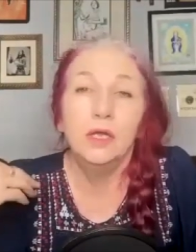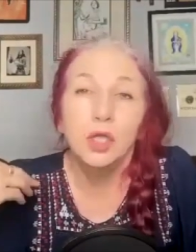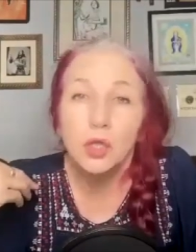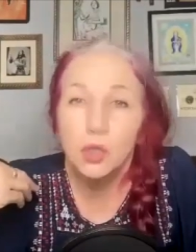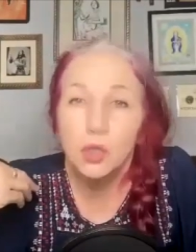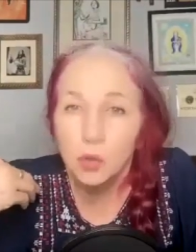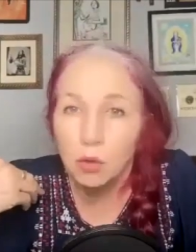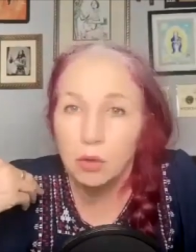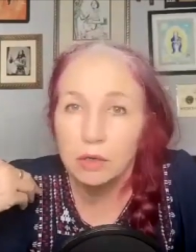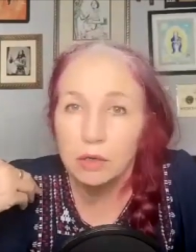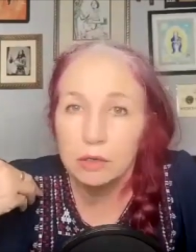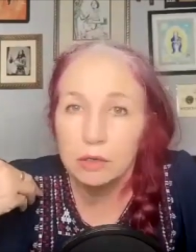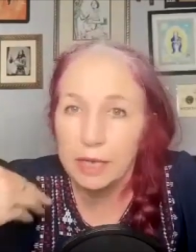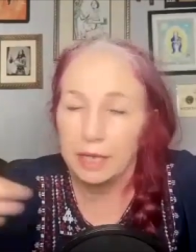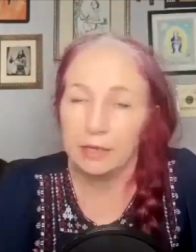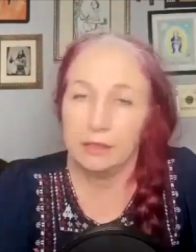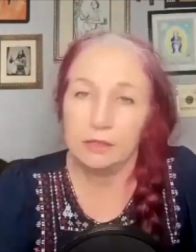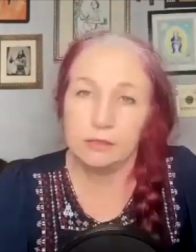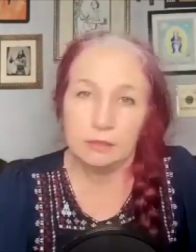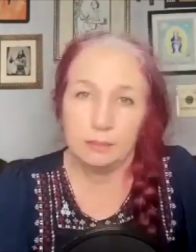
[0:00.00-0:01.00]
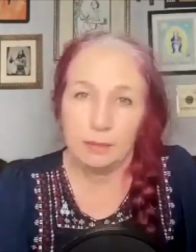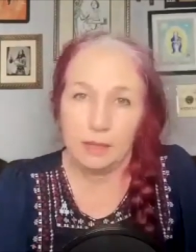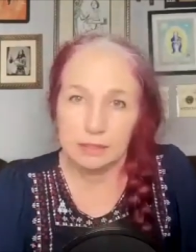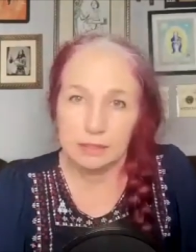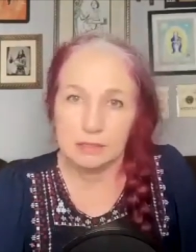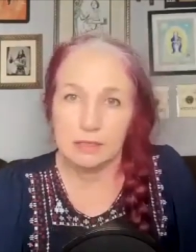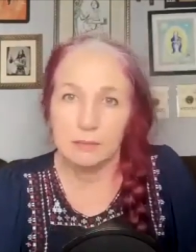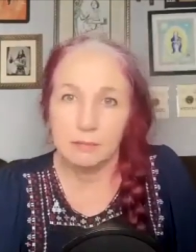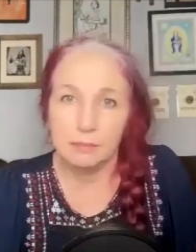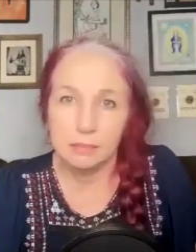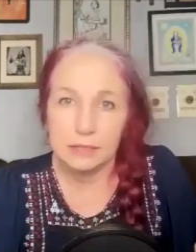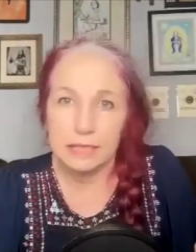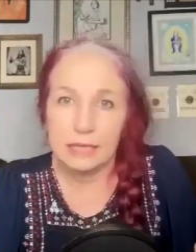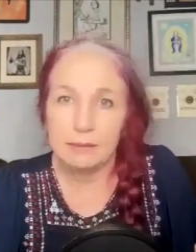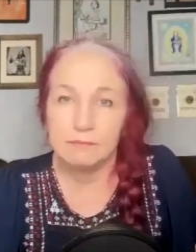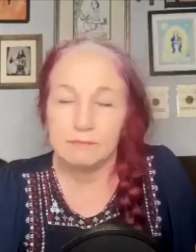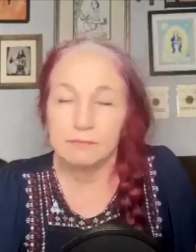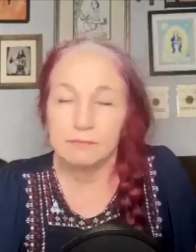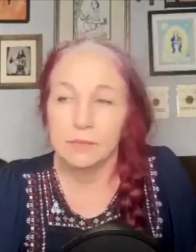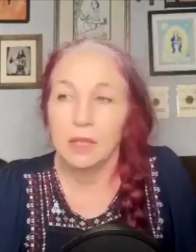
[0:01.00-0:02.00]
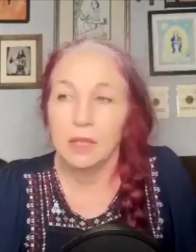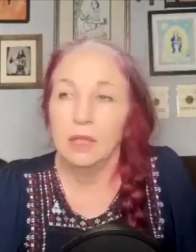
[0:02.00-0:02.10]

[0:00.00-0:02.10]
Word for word: Your candle spell is complete.